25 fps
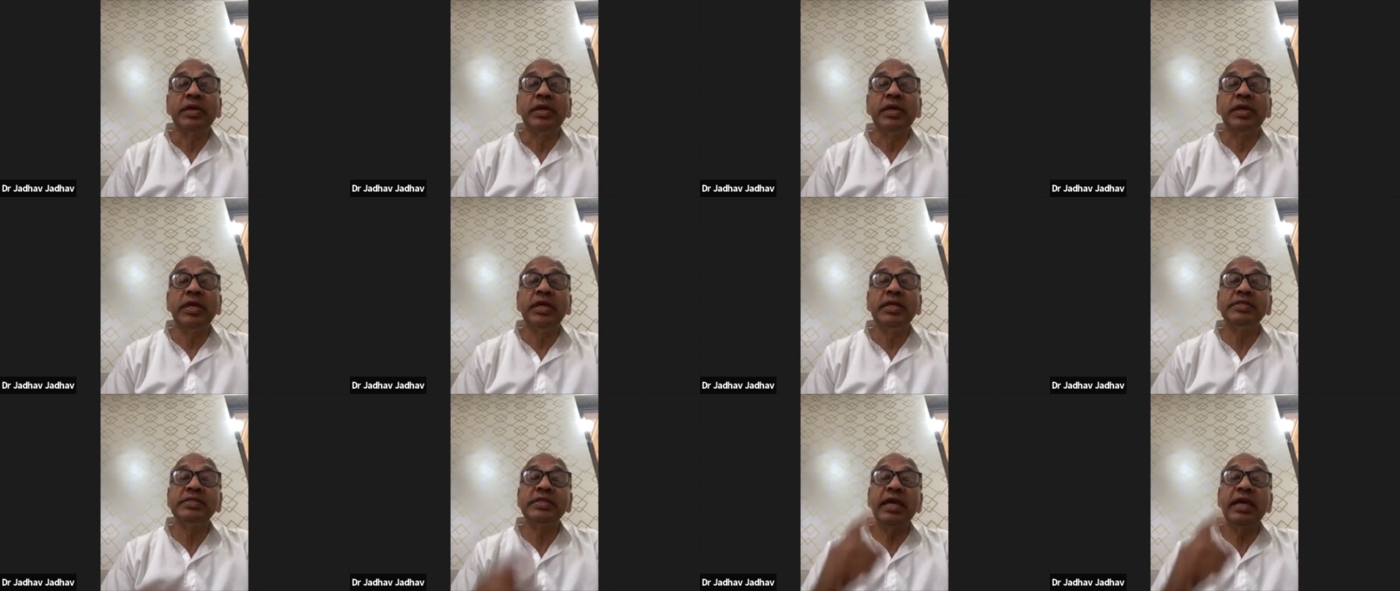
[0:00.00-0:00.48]

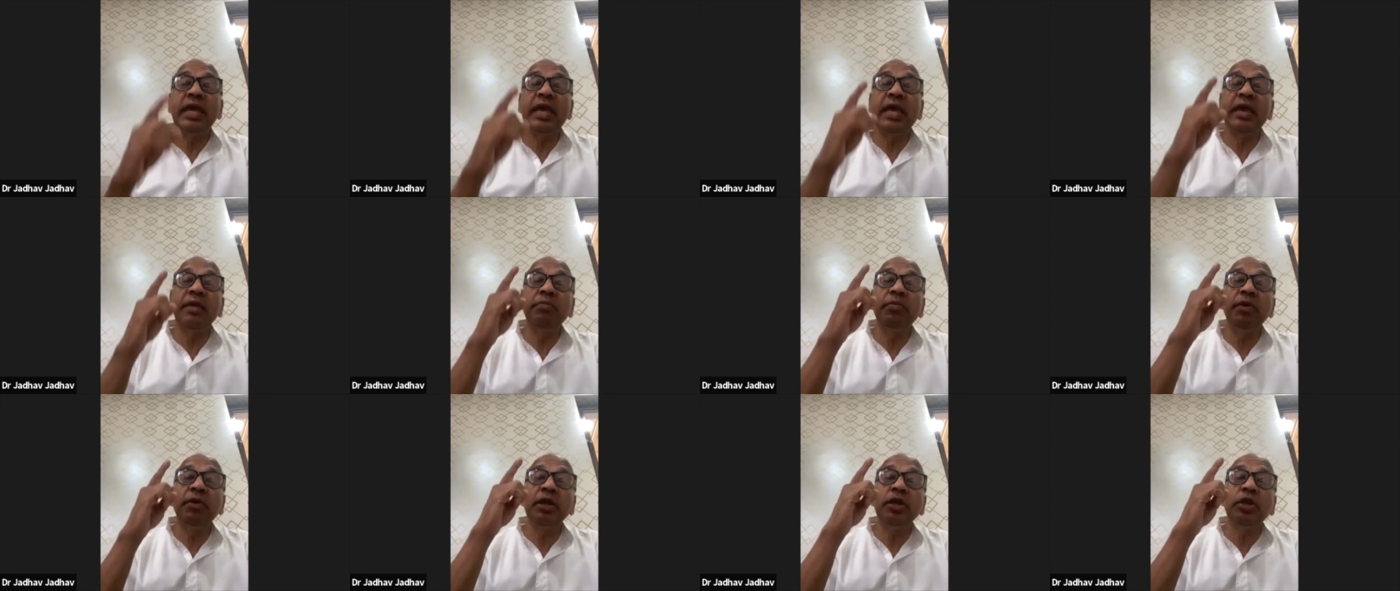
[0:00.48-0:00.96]
is
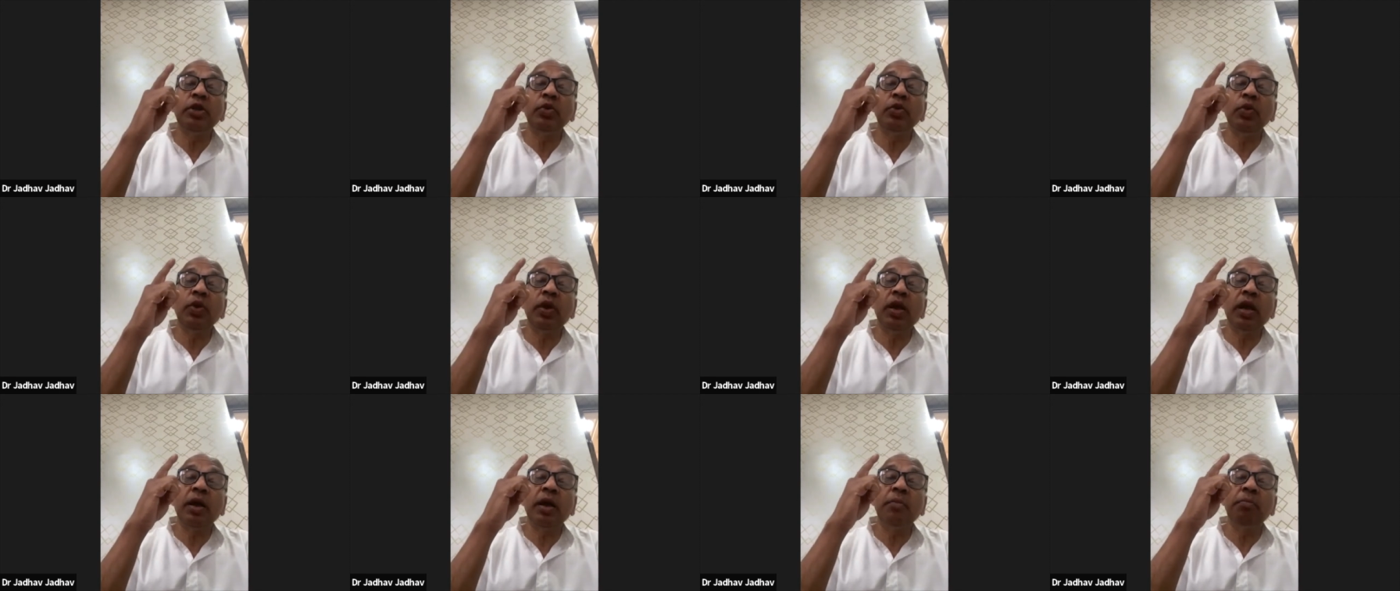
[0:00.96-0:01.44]
able
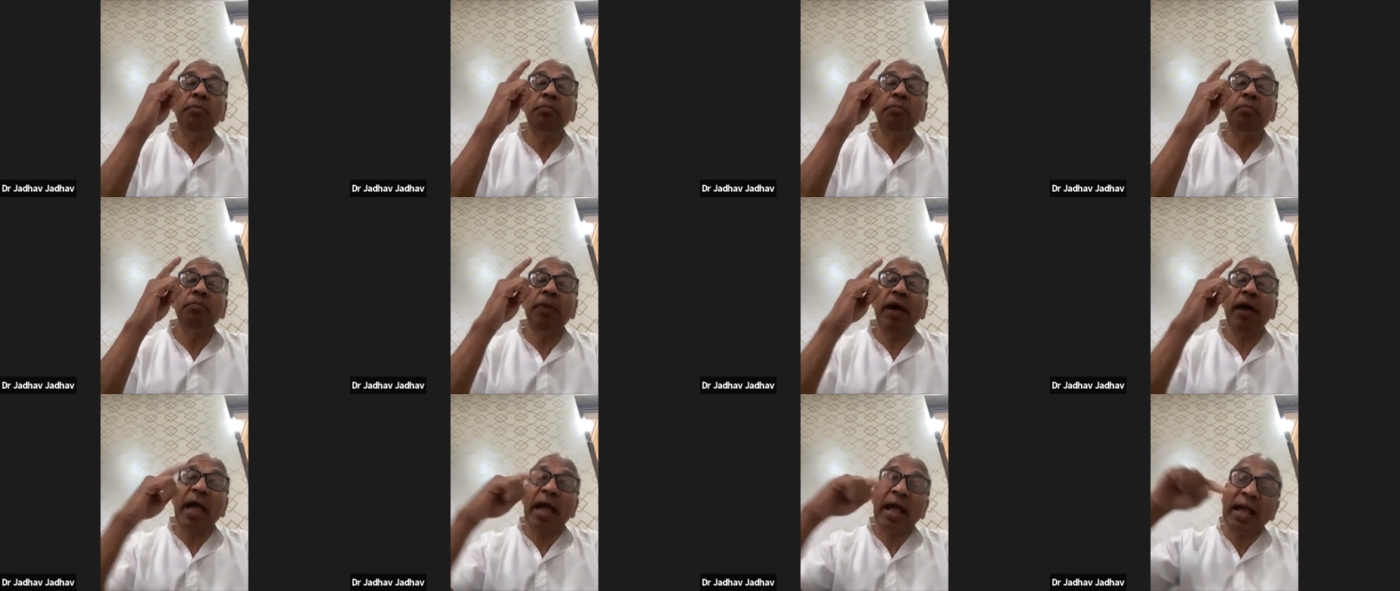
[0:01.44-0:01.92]
to come
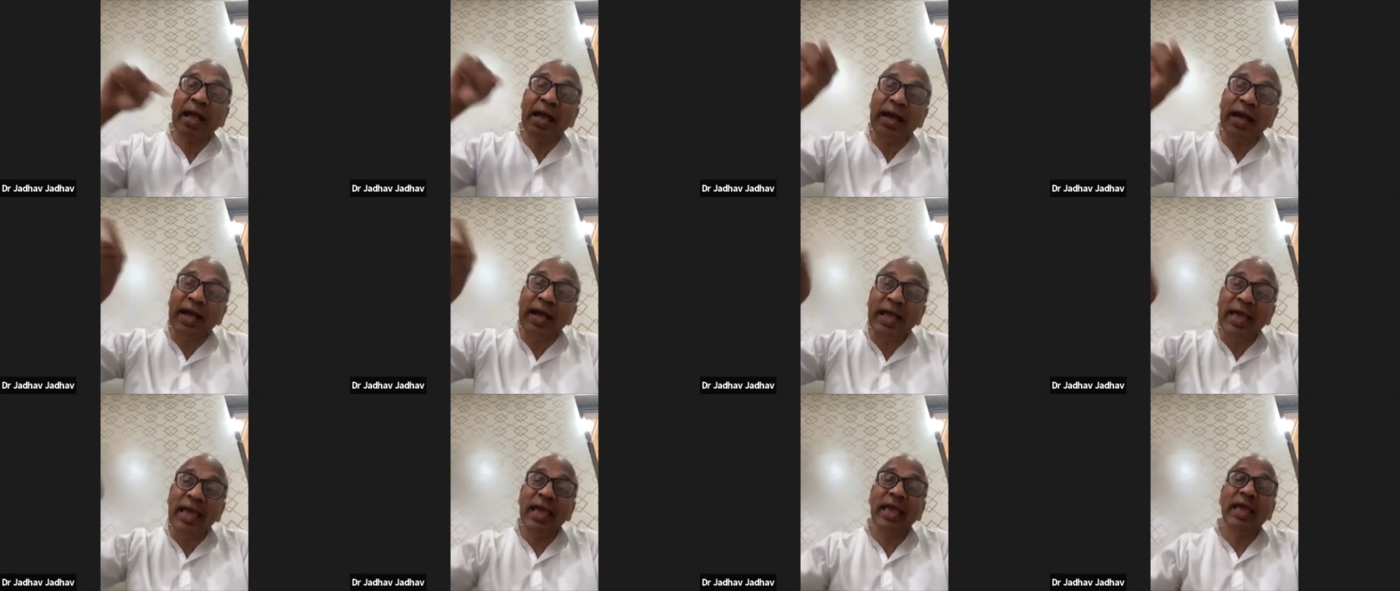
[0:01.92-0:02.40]
back
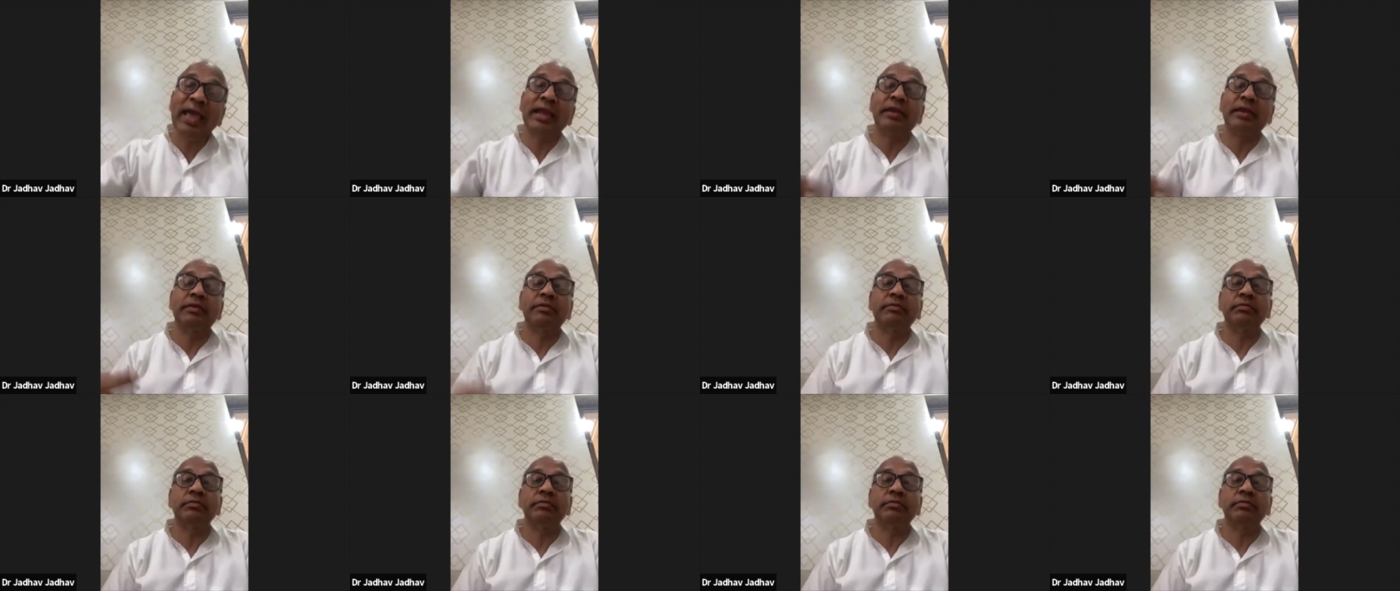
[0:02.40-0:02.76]
again